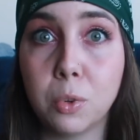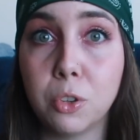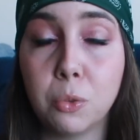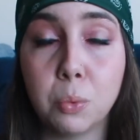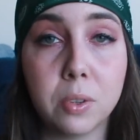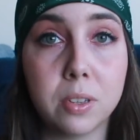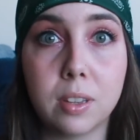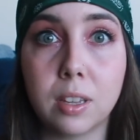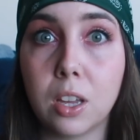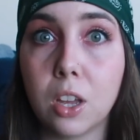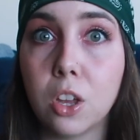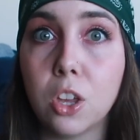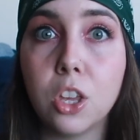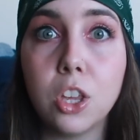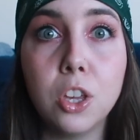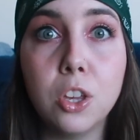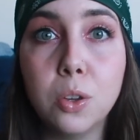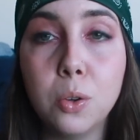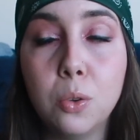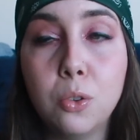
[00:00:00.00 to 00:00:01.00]
which was like a
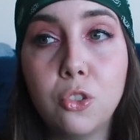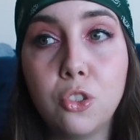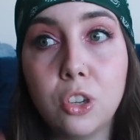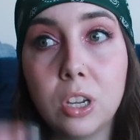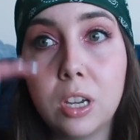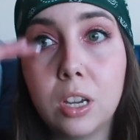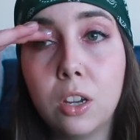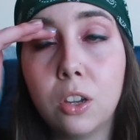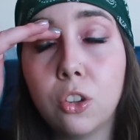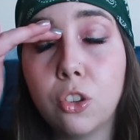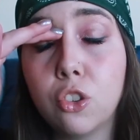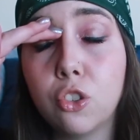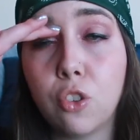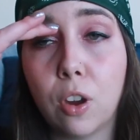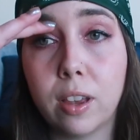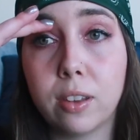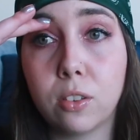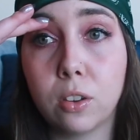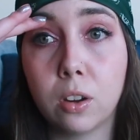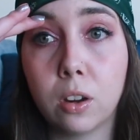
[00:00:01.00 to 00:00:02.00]
huge
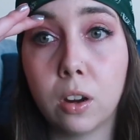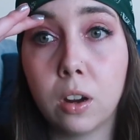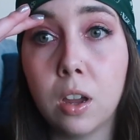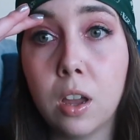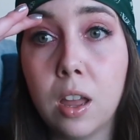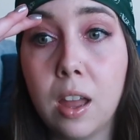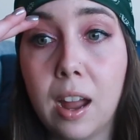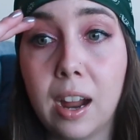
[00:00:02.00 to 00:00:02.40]
stressor.